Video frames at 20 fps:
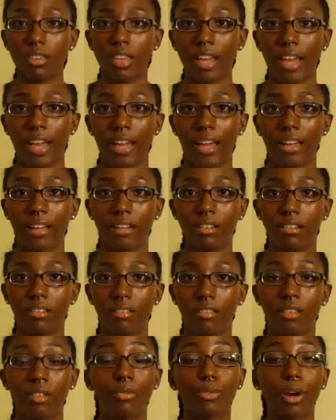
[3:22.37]

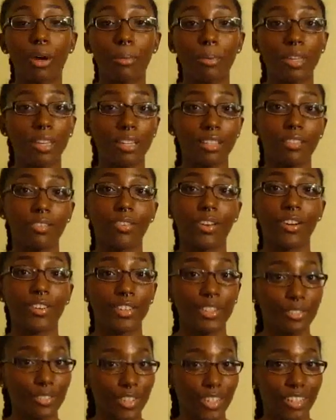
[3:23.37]
that the rubbing is
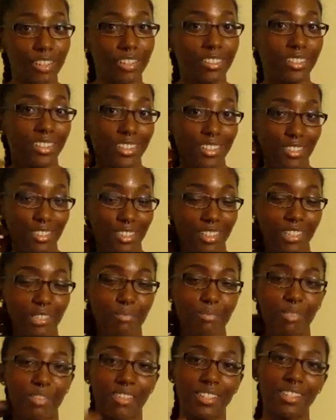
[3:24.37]
very real and you'll
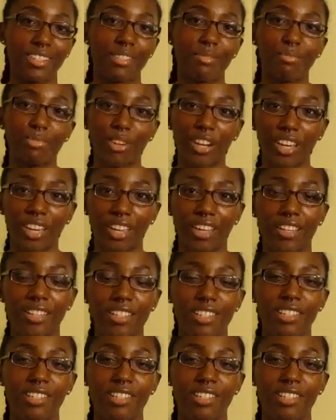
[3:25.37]
experience breakage